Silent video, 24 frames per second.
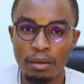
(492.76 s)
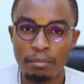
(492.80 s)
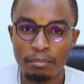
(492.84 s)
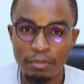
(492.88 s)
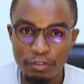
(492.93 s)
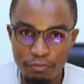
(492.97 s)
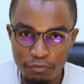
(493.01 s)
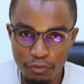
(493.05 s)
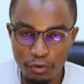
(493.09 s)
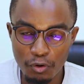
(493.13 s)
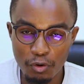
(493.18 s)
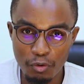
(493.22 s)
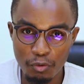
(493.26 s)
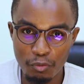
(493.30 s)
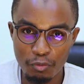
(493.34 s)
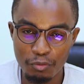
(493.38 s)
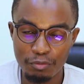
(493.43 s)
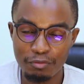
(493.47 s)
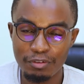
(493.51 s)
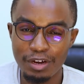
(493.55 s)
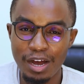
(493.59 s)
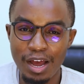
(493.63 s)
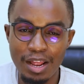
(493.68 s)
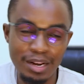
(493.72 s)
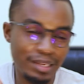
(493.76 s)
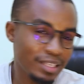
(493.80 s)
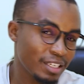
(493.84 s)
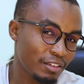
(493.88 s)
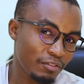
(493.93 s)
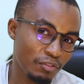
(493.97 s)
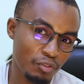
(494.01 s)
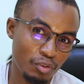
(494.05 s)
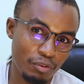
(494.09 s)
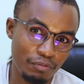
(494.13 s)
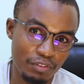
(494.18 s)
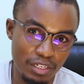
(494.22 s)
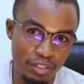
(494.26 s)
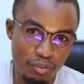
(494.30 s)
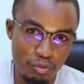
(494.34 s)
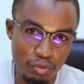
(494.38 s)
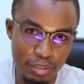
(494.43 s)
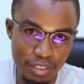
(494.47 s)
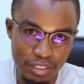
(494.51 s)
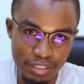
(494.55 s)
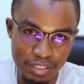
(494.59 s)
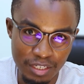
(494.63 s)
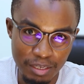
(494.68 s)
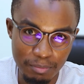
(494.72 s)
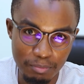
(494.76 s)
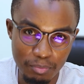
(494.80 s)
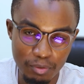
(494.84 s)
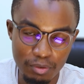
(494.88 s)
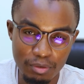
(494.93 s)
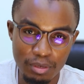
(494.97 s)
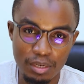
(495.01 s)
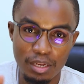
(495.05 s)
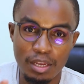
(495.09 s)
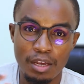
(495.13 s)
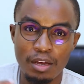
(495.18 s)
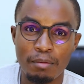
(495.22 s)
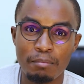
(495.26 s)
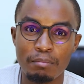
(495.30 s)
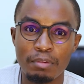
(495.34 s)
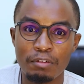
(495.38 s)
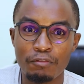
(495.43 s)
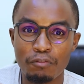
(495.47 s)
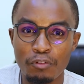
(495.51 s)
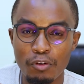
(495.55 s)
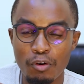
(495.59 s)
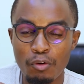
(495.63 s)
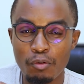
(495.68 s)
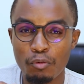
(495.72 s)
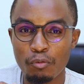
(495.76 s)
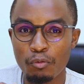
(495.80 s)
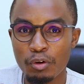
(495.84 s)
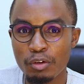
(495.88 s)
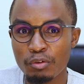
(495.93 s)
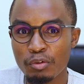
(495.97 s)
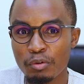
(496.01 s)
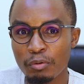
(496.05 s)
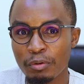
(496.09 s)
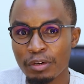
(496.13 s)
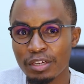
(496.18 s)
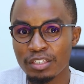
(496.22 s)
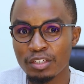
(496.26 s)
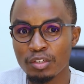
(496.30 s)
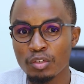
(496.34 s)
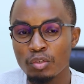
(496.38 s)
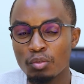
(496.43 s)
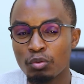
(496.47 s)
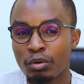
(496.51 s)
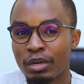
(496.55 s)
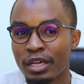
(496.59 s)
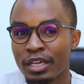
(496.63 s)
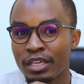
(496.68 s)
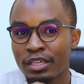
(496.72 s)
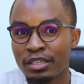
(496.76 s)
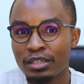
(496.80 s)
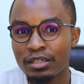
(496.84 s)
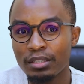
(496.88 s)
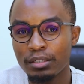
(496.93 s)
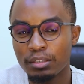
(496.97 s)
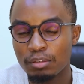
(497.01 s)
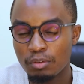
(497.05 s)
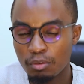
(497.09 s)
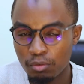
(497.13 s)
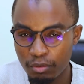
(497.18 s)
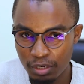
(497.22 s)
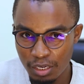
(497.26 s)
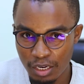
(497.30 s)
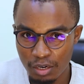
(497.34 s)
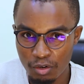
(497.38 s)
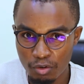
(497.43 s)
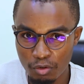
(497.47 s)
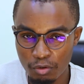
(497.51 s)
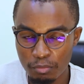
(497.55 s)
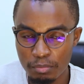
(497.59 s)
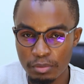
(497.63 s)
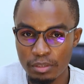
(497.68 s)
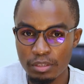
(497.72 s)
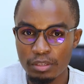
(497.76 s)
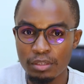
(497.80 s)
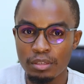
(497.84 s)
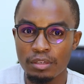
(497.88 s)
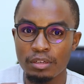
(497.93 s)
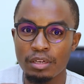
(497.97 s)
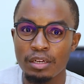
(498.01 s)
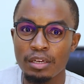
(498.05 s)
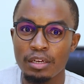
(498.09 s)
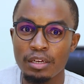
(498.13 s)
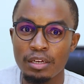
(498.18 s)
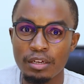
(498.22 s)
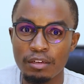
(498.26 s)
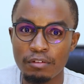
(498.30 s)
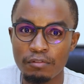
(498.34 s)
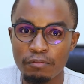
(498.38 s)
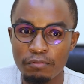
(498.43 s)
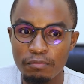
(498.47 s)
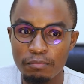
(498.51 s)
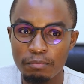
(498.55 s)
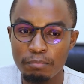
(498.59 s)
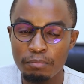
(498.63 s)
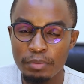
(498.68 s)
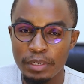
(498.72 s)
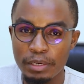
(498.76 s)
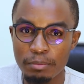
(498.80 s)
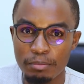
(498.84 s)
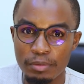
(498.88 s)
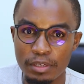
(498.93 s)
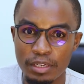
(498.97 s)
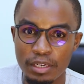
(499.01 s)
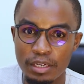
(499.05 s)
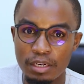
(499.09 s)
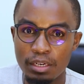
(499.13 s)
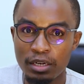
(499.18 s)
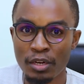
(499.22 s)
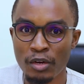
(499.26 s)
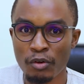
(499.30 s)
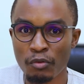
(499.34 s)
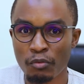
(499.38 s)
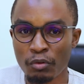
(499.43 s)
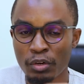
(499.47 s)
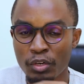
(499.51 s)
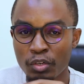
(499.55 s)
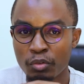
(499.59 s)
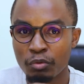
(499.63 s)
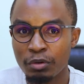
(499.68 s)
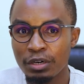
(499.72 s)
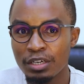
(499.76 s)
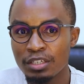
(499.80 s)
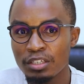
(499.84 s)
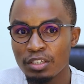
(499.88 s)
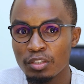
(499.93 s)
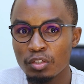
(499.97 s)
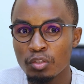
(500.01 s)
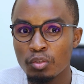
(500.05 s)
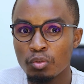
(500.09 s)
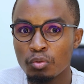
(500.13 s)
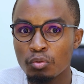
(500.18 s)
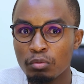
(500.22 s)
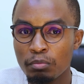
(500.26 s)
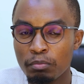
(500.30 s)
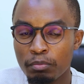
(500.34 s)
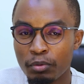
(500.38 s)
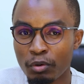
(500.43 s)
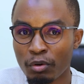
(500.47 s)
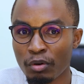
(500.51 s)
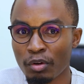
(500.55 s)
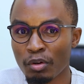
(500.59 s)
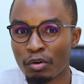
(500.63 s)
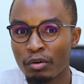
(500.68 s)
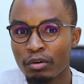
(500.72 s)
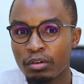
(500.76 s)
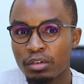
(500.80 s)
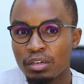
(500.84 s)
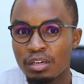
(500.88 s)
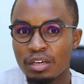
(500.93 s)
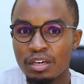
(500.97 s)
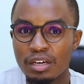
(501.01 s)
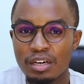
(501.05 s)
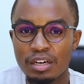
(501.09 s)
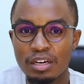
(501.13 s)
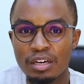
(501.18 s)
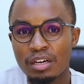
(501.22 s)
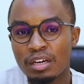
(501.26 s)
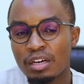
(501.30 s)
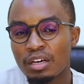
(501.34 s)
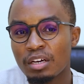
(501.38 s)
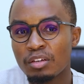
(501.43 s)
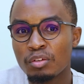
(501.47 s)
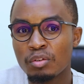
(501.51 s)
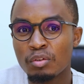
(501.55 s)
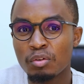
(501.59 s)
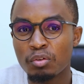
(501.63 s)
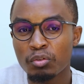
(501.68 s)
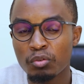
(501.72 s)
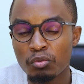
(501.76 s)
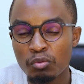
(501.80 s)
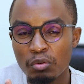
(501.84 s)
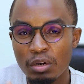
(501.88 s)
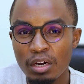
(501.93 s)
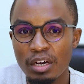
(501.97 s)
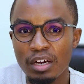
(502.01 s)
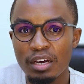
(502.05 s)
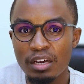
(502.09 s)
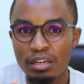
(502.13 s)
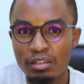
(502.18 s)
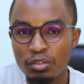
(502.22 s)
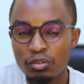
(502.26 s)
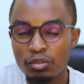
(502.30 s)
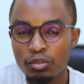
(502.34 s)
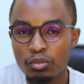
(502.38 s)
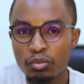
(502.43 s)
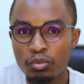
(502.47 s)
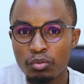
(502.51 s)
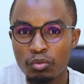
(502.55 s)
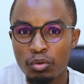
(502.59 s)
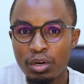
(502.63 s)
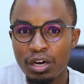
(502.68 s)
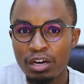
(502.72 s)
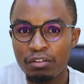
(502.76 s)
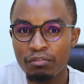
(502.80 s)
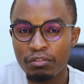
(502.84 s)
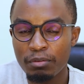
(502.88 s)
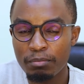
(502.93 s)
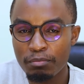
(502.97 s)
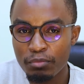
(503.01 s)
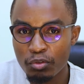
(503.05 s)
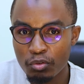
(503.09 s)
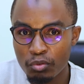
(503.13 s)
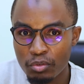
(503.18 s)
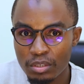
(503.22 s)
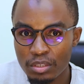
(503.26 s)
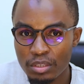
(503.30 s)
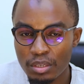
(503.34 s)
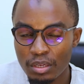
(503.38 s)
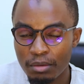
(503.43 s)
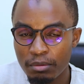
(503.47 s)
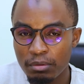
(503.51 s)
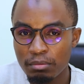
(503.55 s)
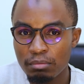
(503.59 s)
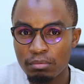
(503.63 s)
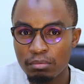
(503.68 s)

Before, I'll give you a very good example. Before, when we wanted to like on Adobe uh, Premiere, when you wanted to prolong, uh, you know, you are you have a music